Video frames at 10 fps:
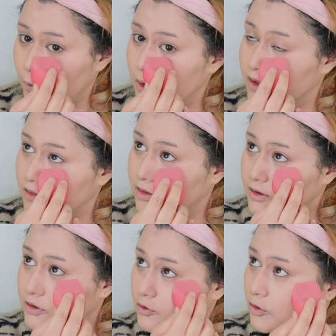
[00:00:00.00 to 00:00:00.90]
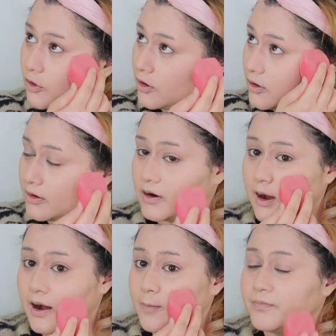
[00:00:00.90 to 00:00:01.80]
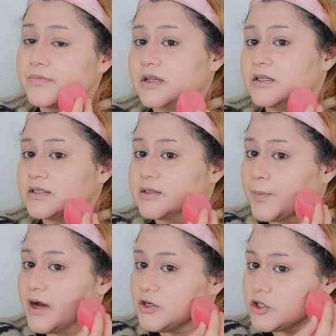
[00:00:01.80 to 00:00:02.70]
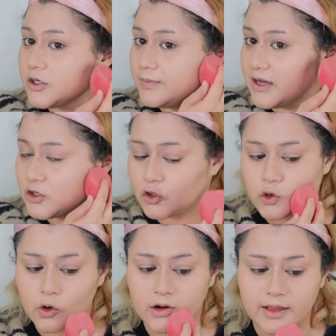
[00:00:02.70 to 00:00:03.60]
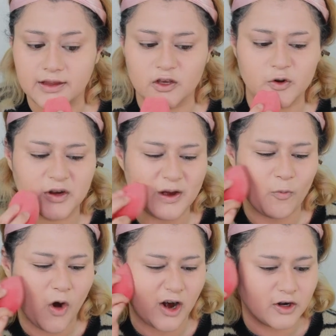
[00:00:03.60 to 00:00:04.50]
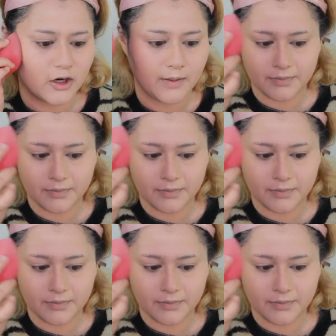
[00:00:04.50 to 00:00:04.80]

with your sponge to make sure like you don't get water